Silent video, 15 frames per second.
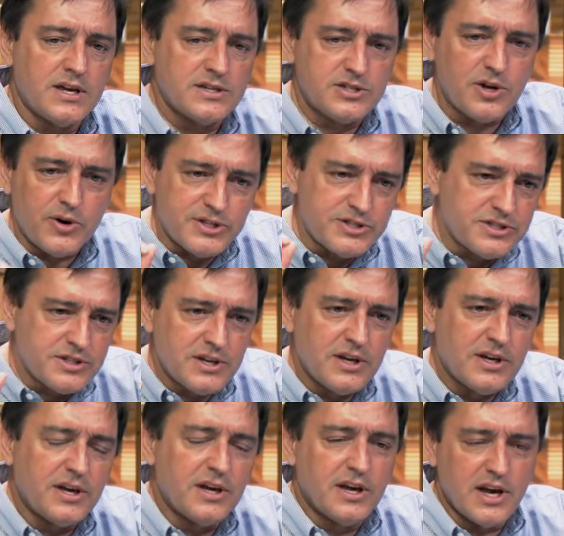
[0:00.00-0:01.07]
So it's,
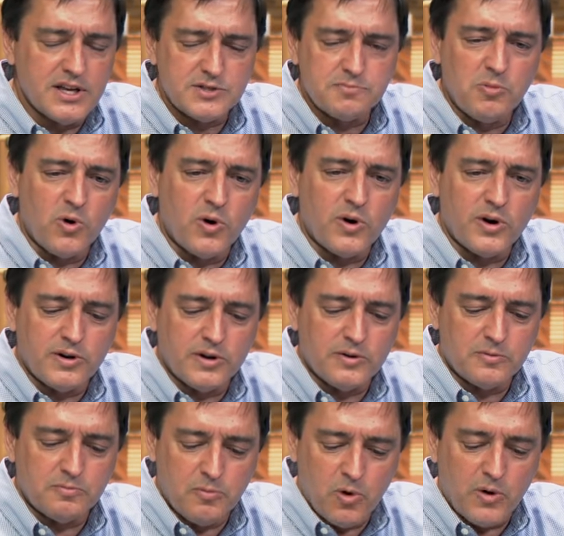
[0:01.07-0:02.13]
it's more,
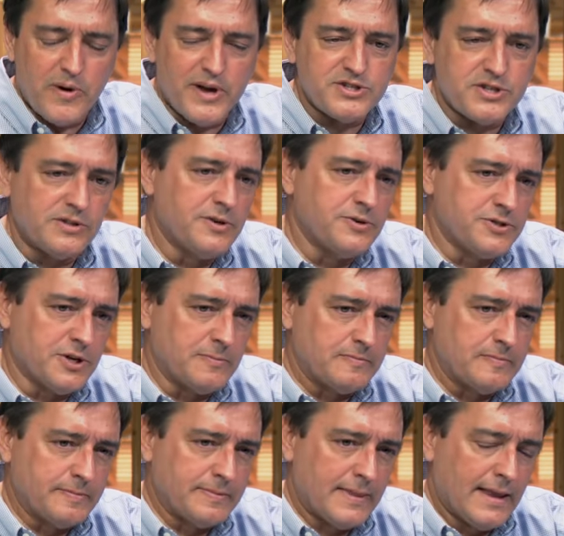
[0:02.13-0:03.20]
more resolution.